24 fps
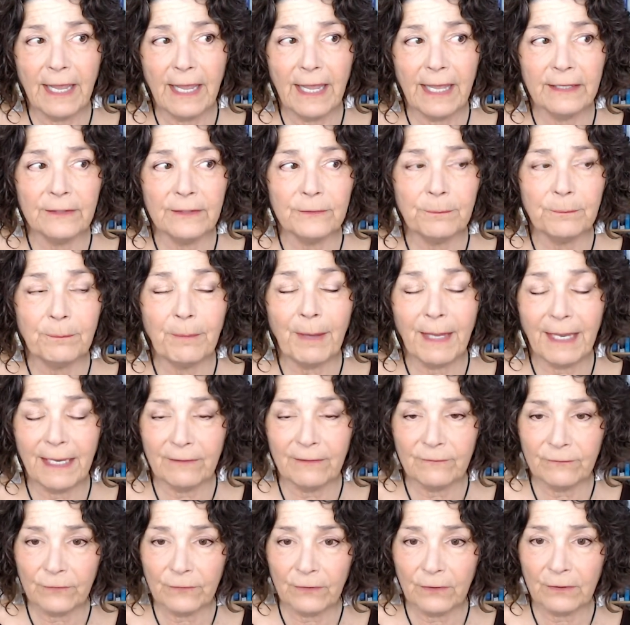as
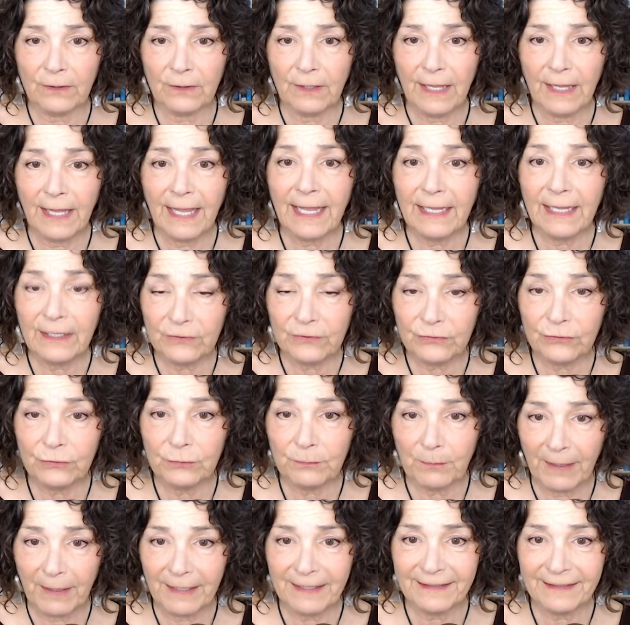painful as
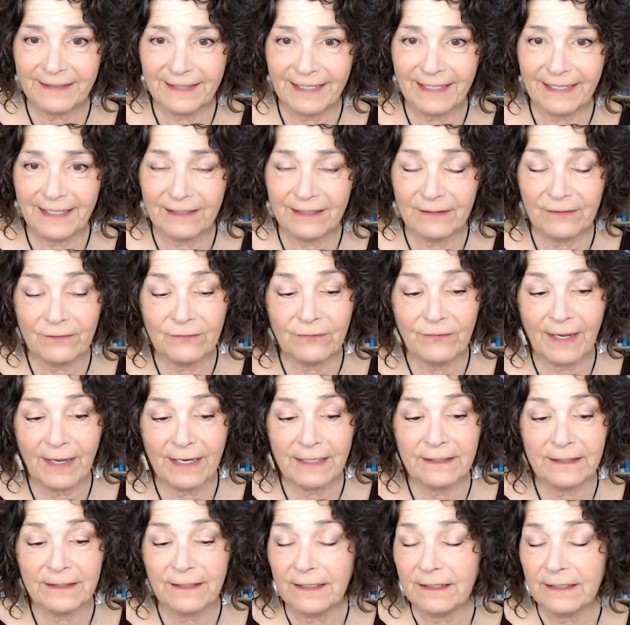you might think. In
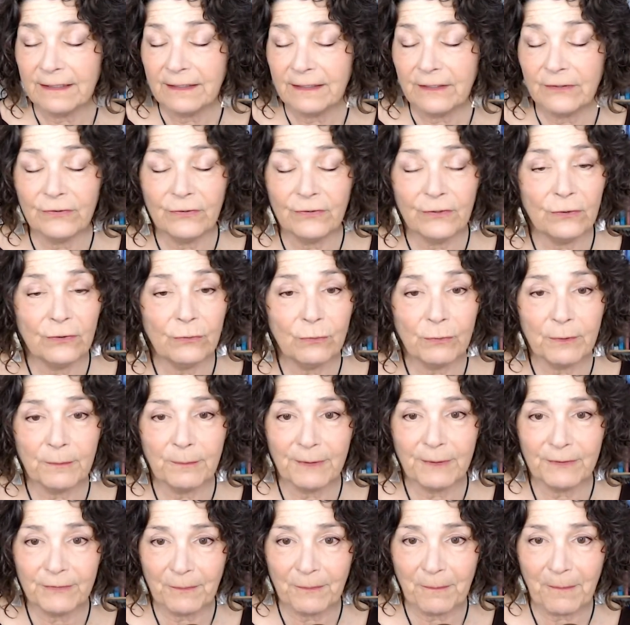fact, there's
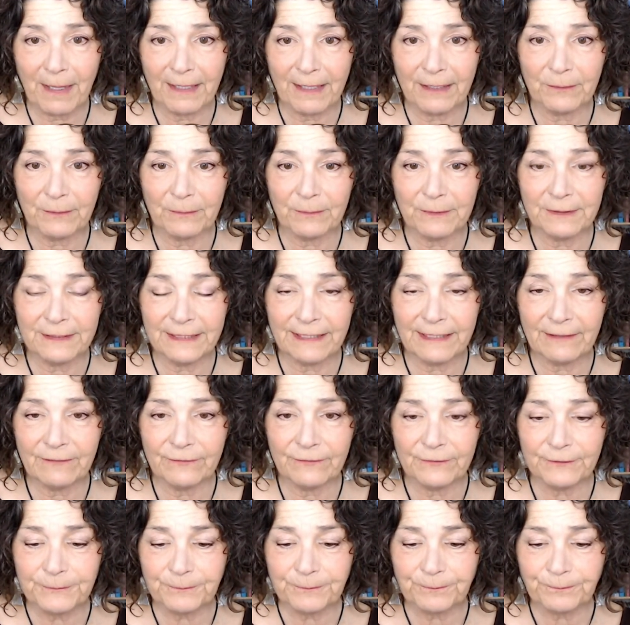enormous amount of relief.